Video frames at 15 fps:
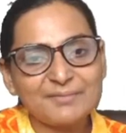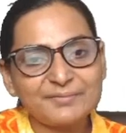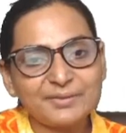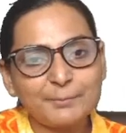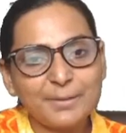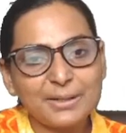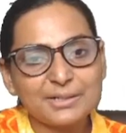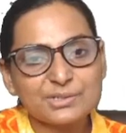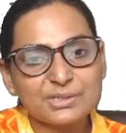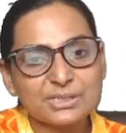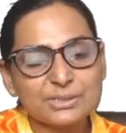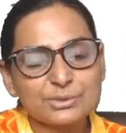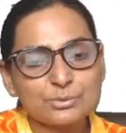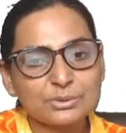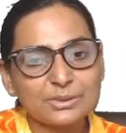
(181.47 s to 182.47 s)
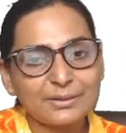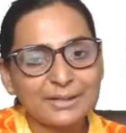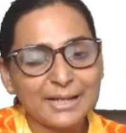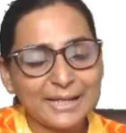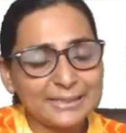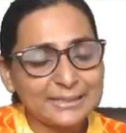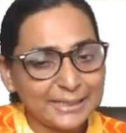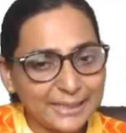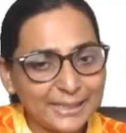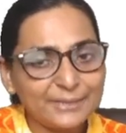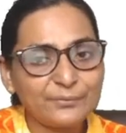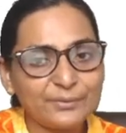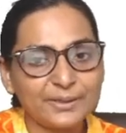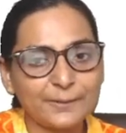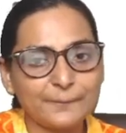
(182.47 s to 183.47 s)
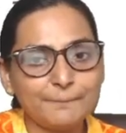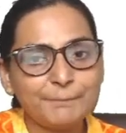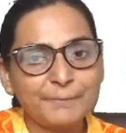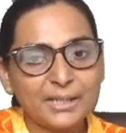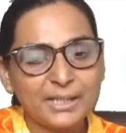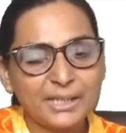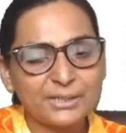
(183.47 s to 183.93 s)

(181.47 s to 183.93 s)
it bulges into the right atrium,